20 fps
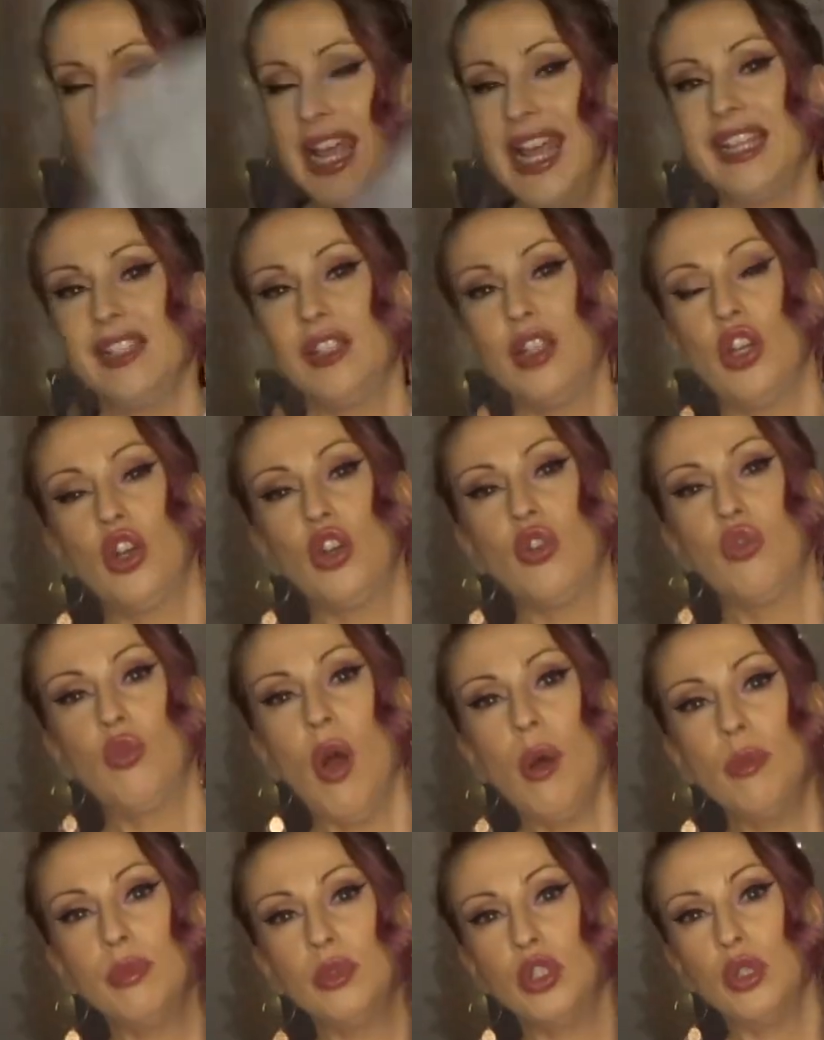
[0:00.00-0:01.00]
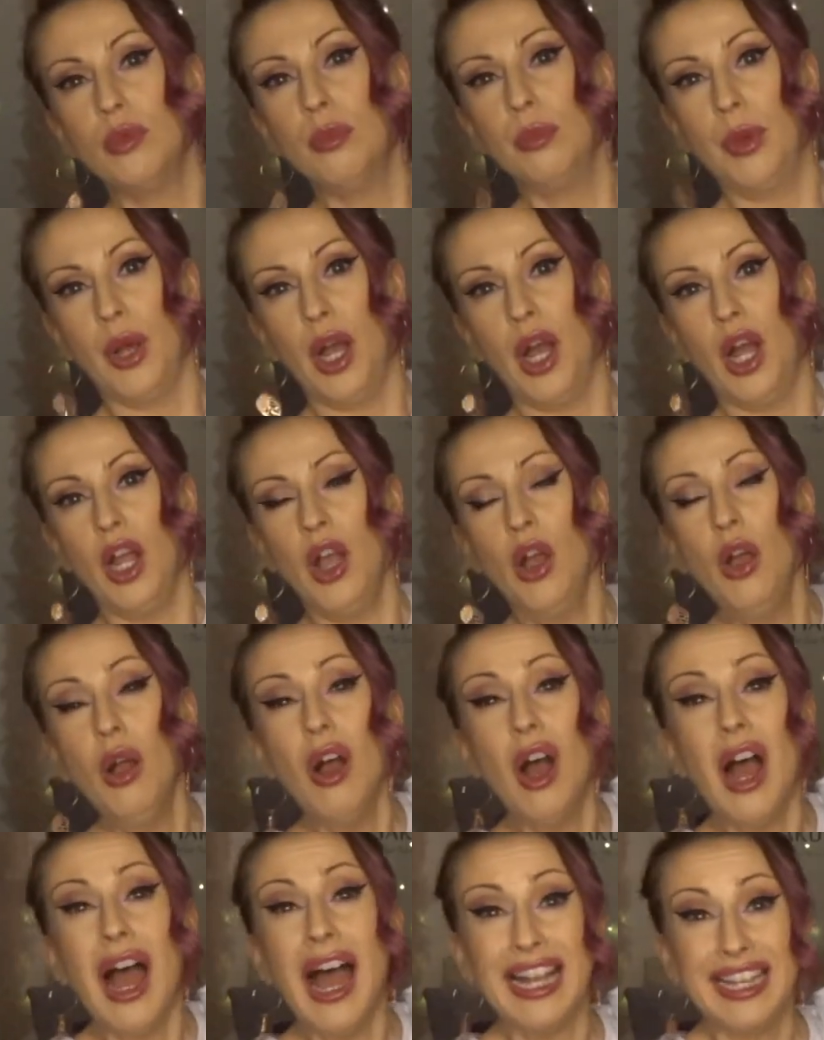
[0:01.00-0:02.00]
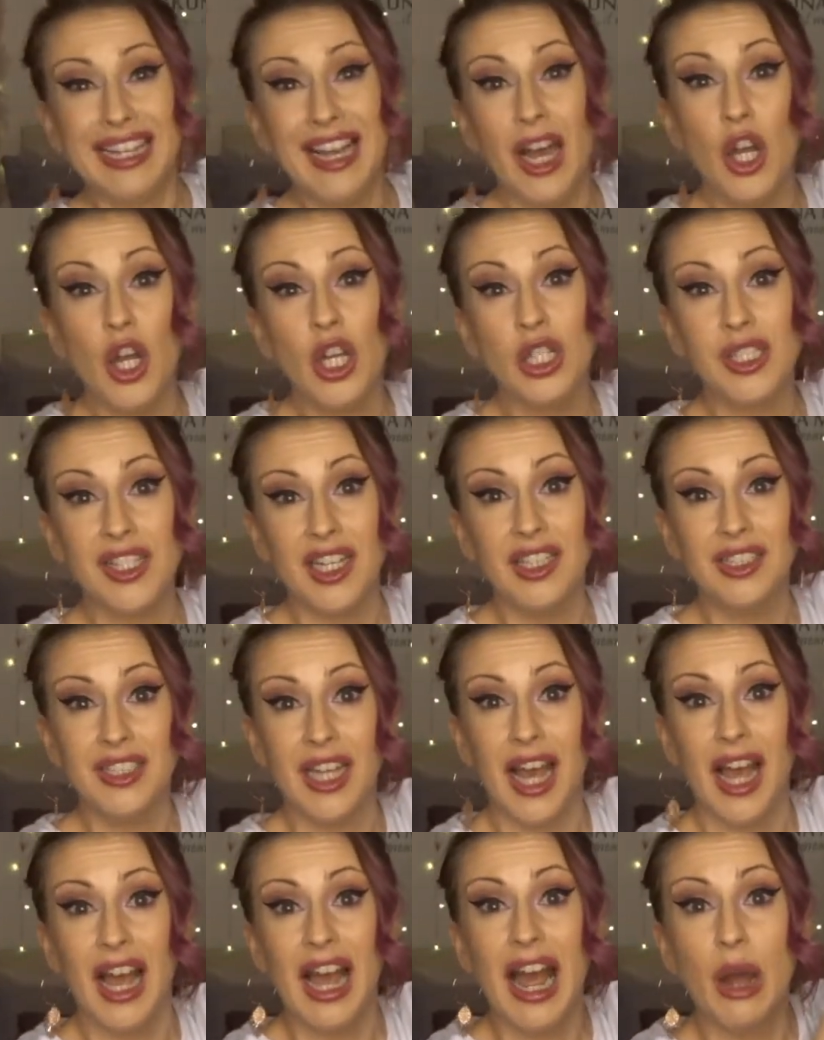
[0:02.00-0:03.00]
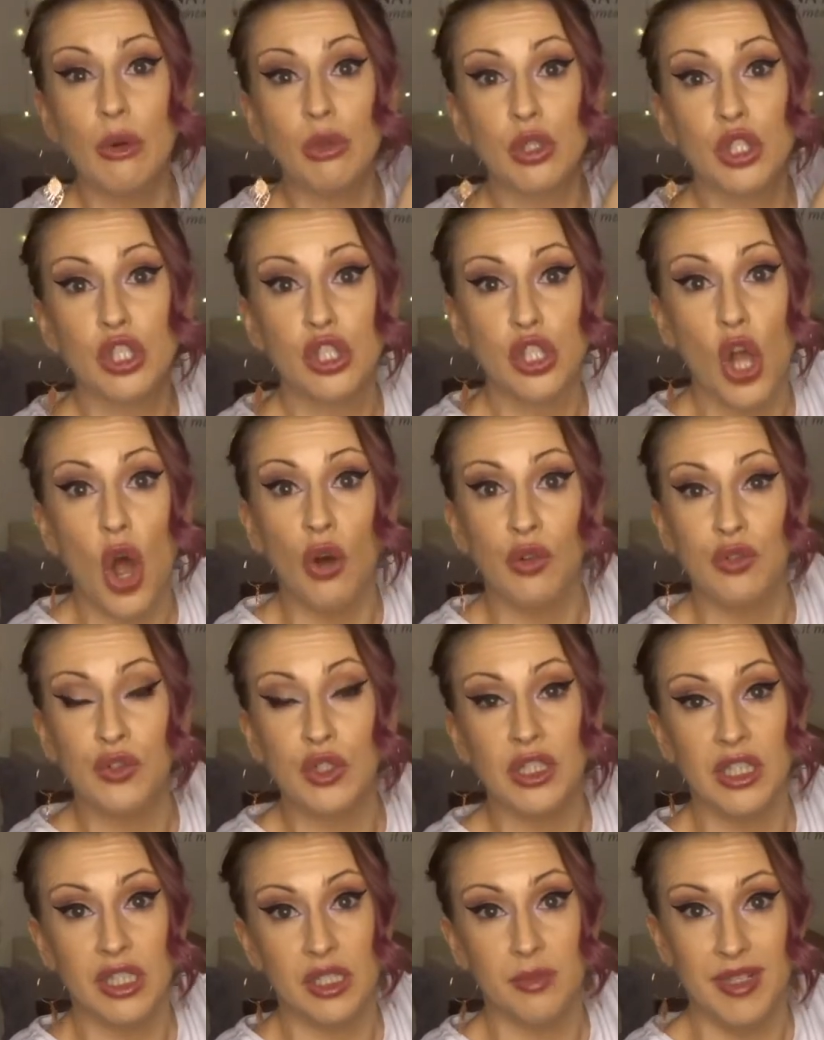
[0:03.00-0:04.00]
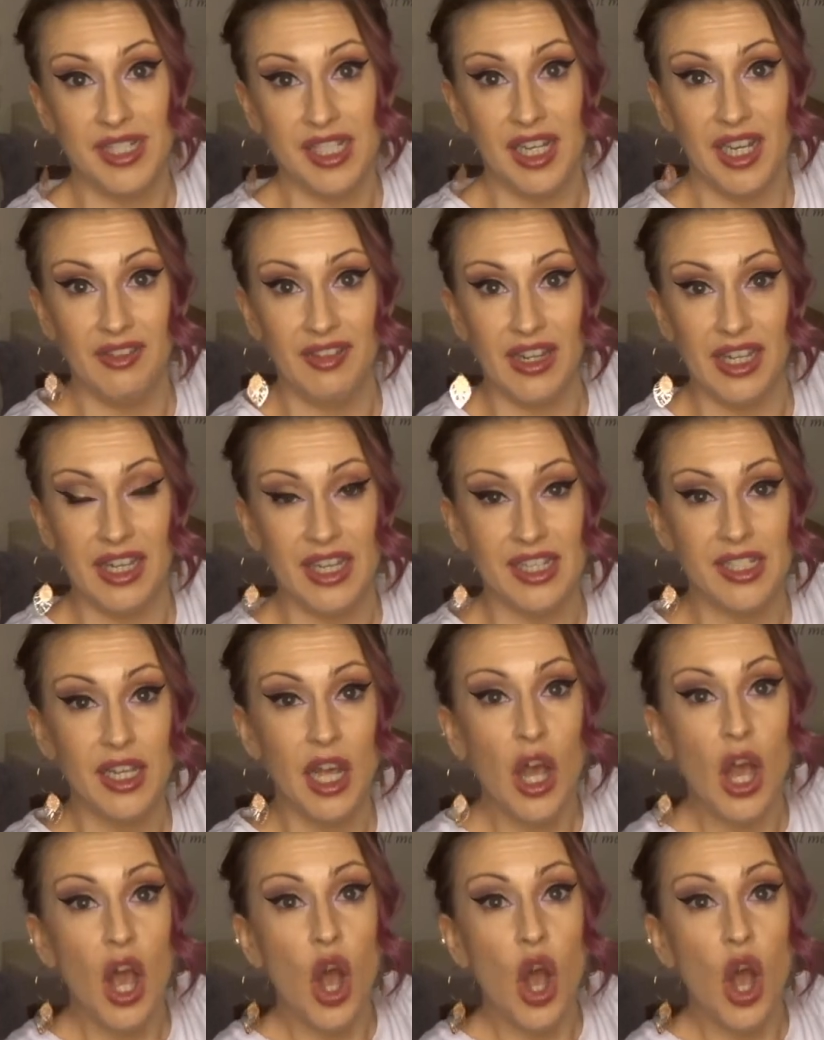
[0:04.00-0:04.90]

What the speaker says: It's a crop jumper. I cannot tell you how soft this material is.